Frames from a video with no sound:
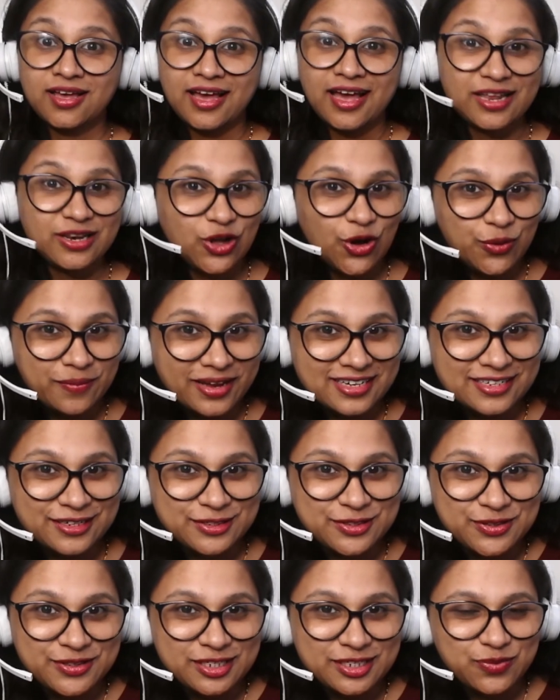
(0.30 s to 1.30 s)
Hello my dear
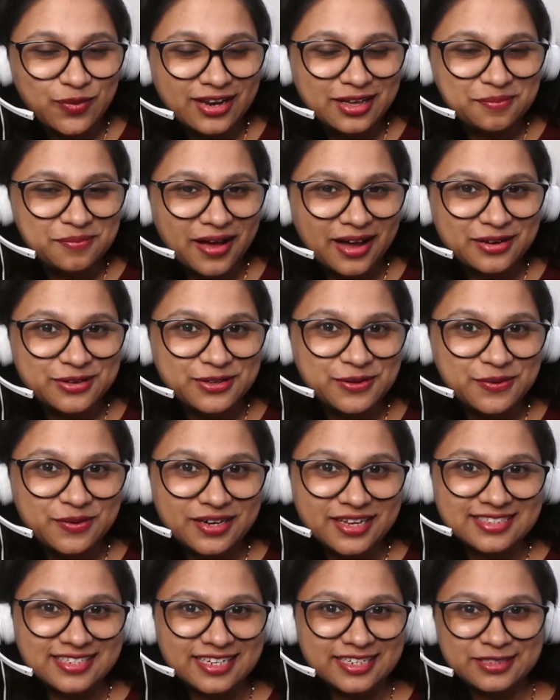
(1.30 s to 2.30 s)
students, welcome back to
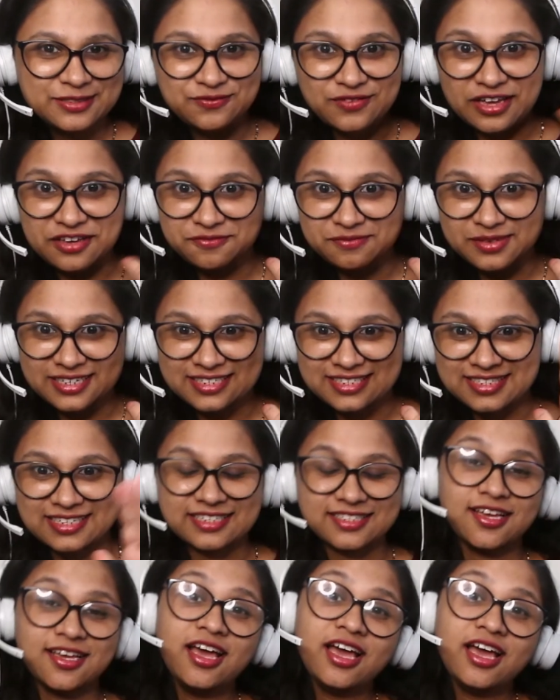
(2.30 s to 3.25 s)
Nucleus8's 5-minute series.